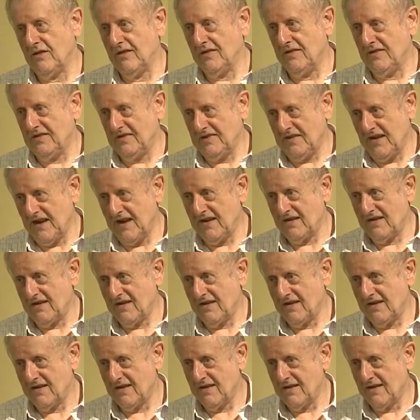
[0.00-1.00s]
You understand?
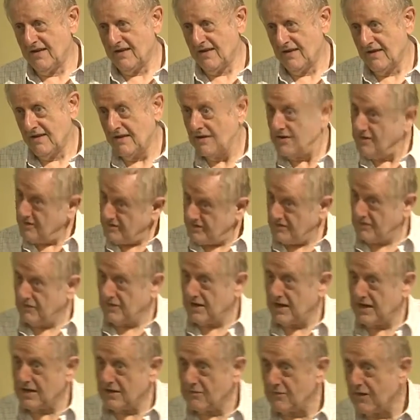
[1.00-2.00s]
Yep. So
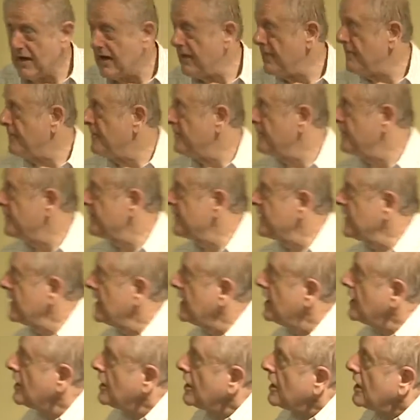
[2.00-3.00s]
there you are.
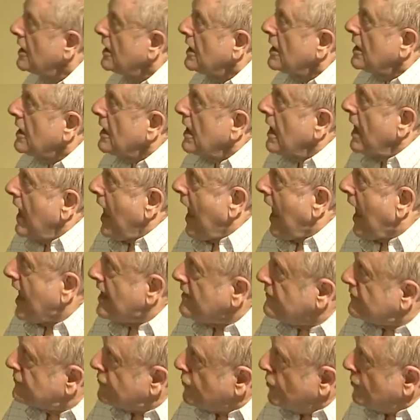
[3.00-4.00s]

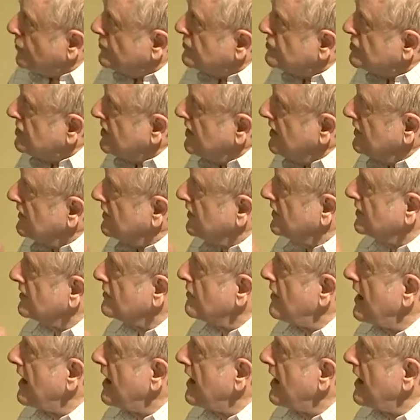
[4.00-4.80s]
And from Jesus